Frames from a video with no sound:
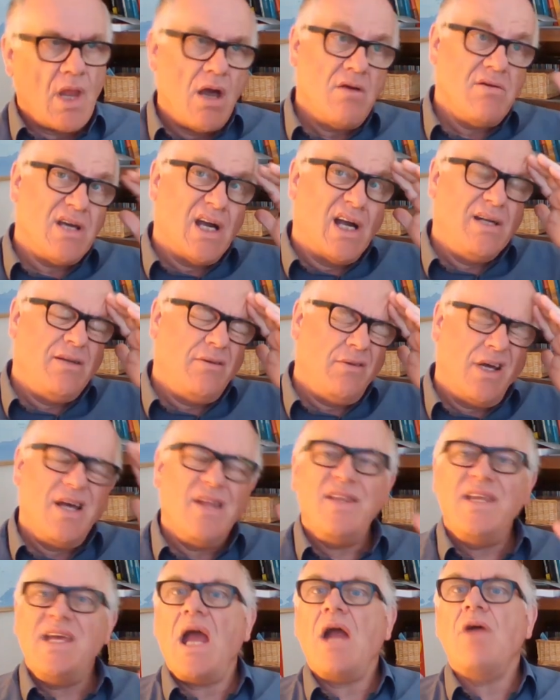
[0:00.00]
Okay,
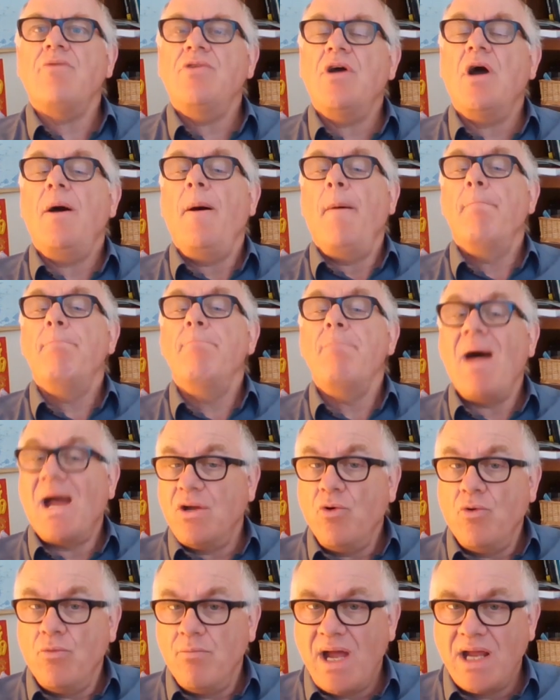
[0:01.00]
and the area
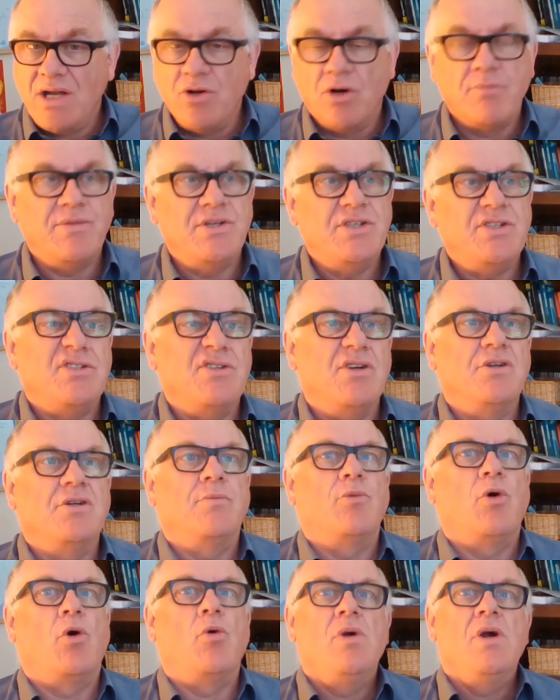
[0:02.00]
may or may not be
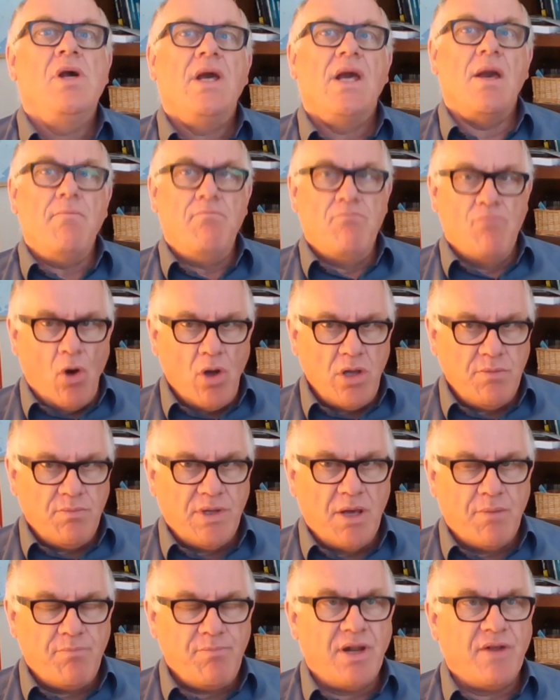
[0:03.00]
suitable. It might
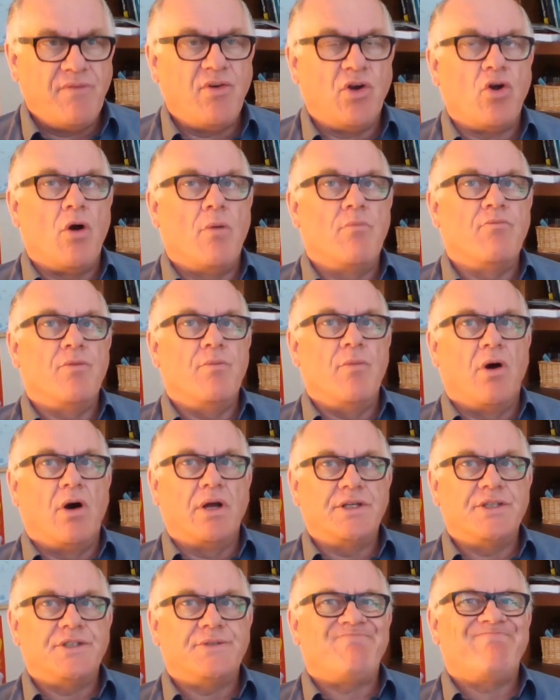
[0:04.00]
be a bit of a
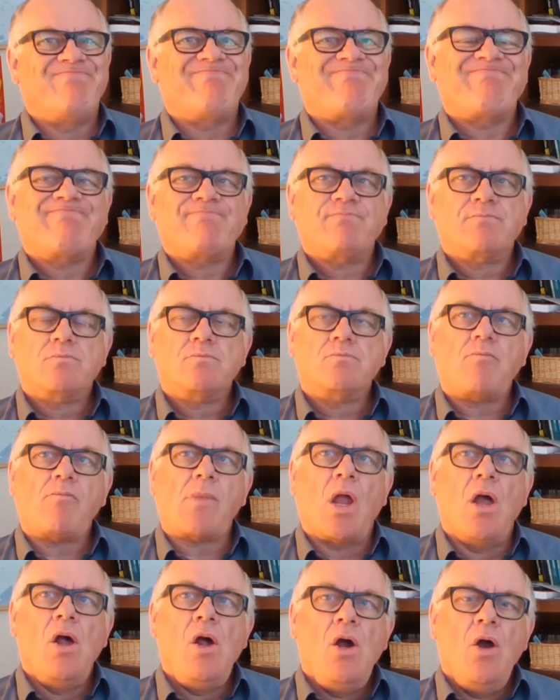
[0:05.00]
compromise.
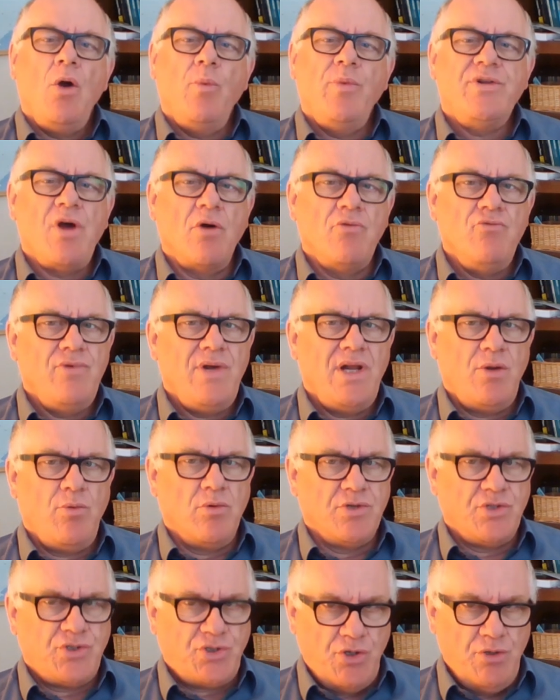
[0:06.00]
We don't really
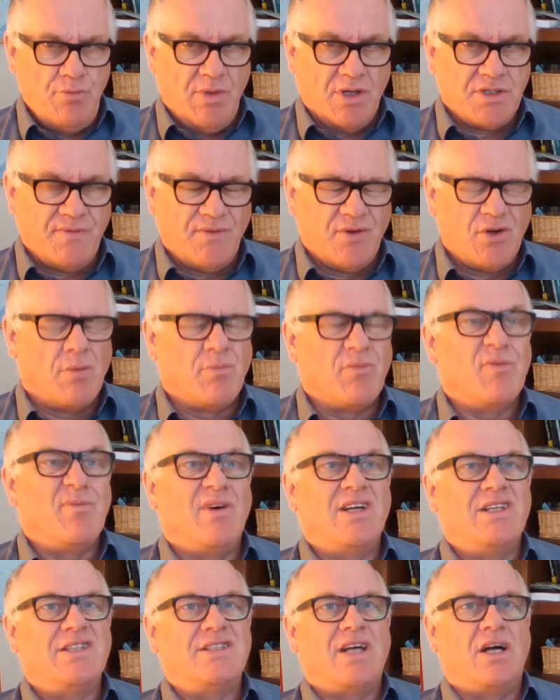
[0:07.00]
want too much of a
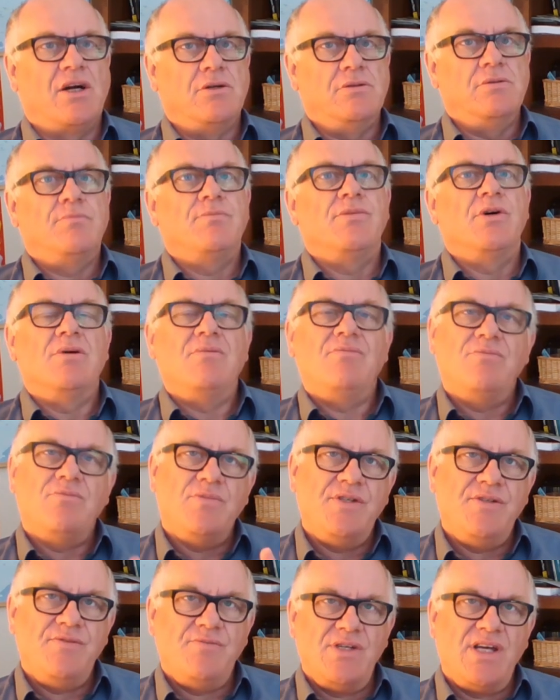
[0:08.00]
compromise though, but
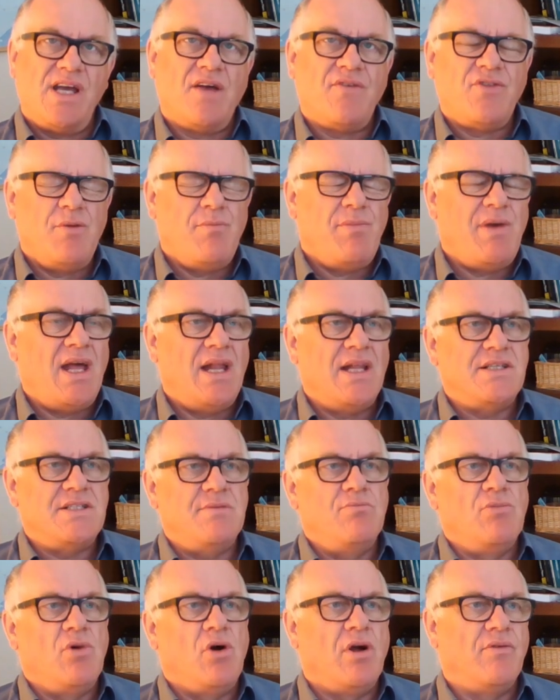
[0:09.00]
we have to bear
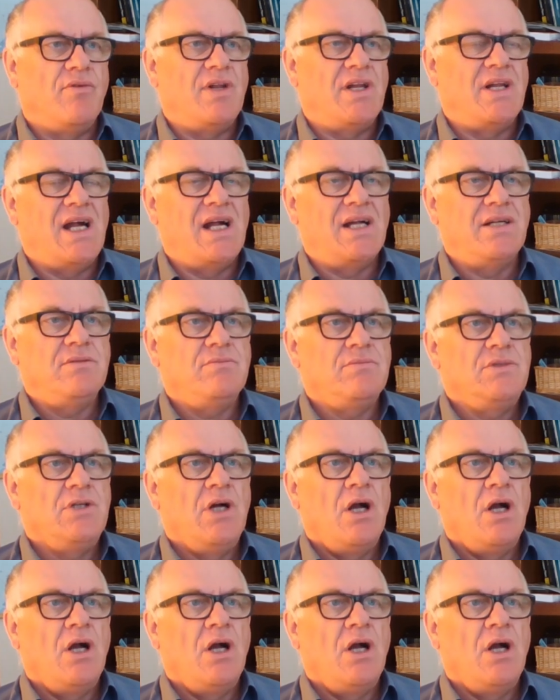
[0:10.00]
this in mind with that.